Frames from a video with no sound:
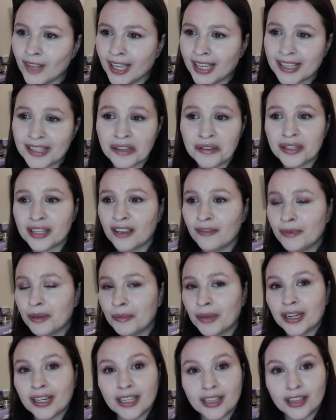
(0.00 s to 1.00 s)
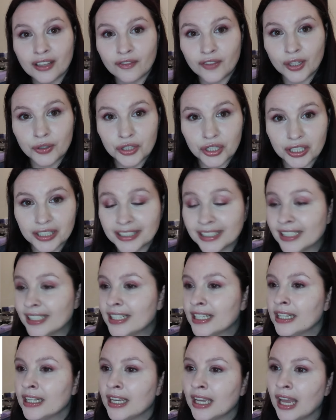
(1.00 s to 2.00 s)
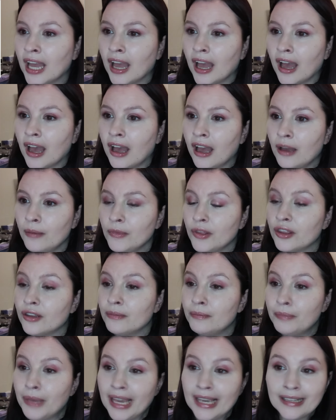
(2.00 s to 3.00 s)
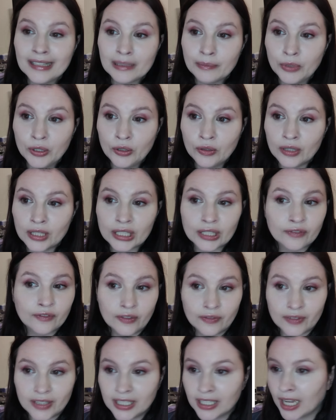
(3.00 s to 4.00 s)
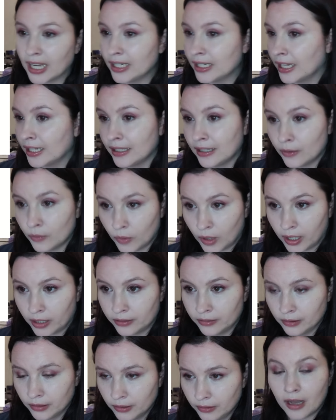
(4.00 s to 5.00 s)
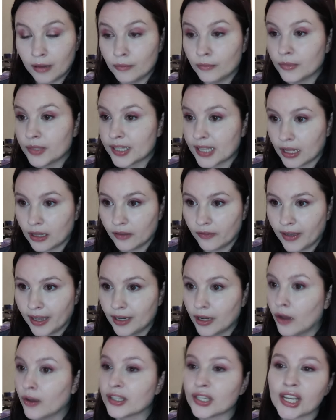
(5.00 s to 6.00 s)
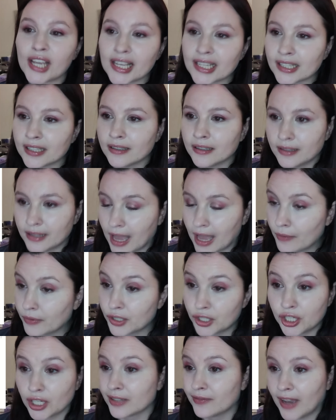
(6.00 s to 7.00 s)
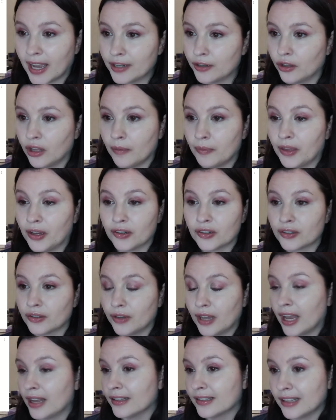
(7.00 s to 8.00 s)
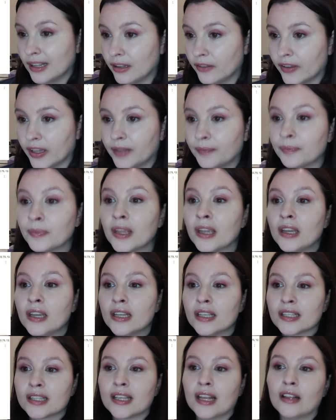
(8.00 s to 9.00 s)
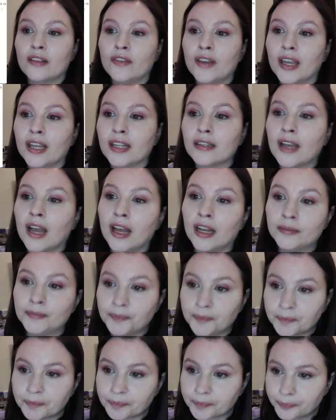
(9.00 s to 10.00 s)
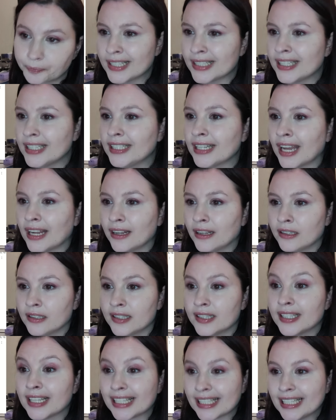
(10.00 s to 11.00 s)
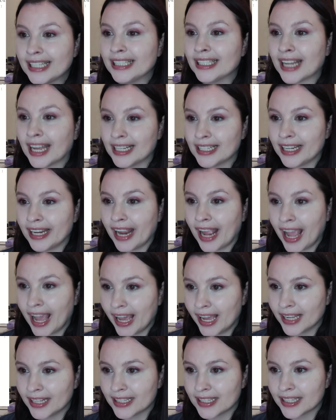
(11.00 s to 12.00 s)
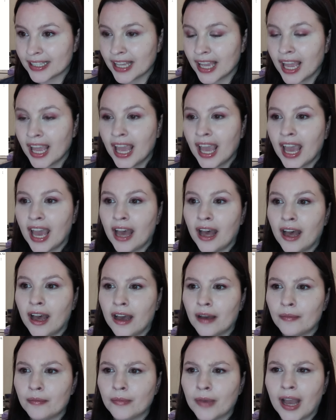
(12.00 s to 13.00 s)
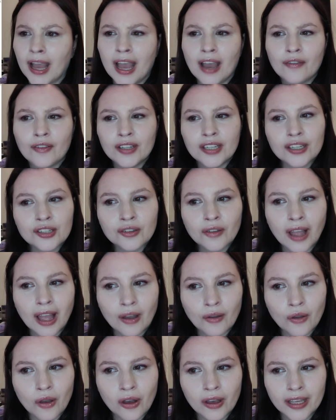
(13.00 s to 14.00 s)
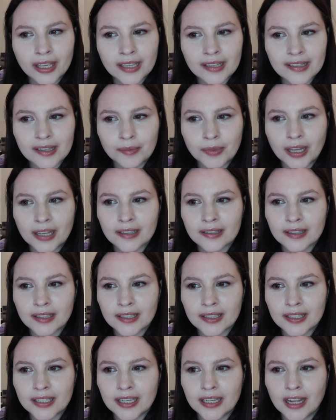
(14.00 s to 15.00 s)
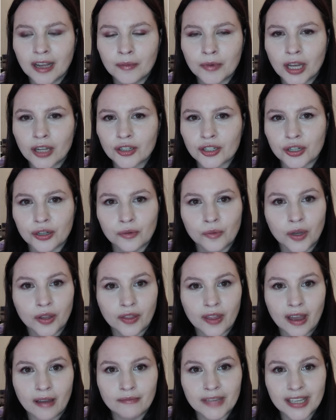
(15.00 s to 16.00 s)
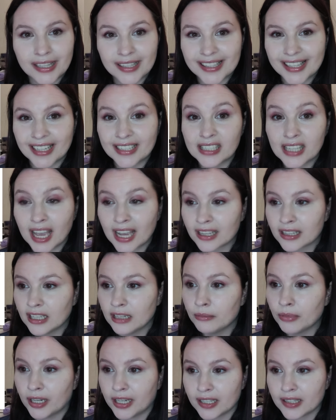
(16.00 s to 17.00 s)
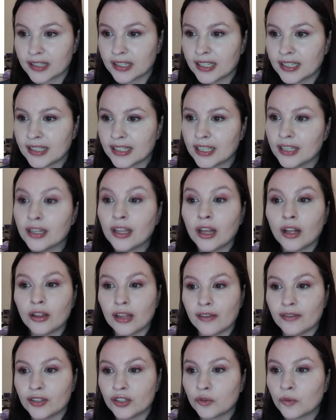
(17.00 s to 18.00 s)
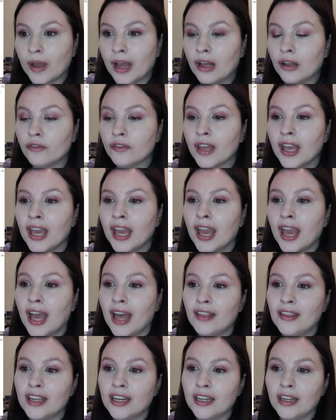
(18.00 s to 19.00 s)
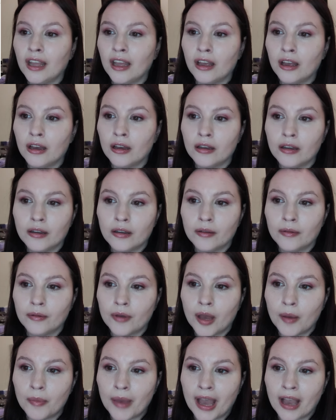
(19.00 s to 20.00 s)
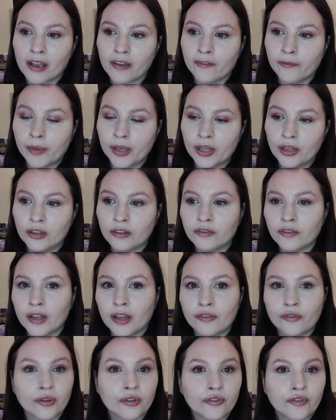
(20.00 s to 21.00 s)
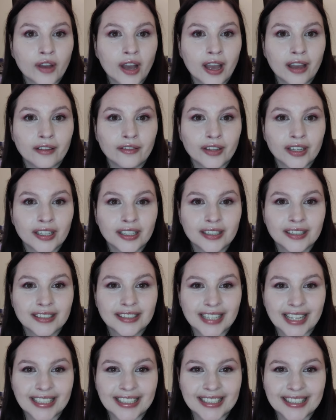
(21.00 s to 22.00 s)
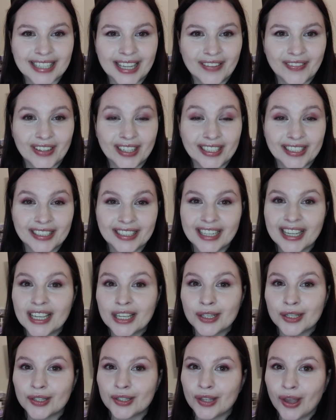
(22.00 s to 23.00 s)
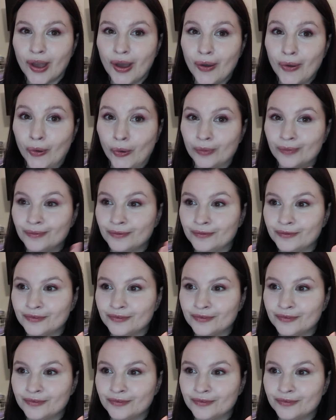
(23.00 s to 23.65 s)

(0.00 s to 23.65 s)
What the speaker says: I guess it'll save me money in the future. The base boots, $59.91. Cellophane, so I guess that was just vinyl up there. So yeah, cellophane. Cellophane, $16.98. I have additional alcohol ink supplies listed. I'm not sure what that means exactly, but it's listed, $11.12. And then a bag of pillow fluff for $5.97. So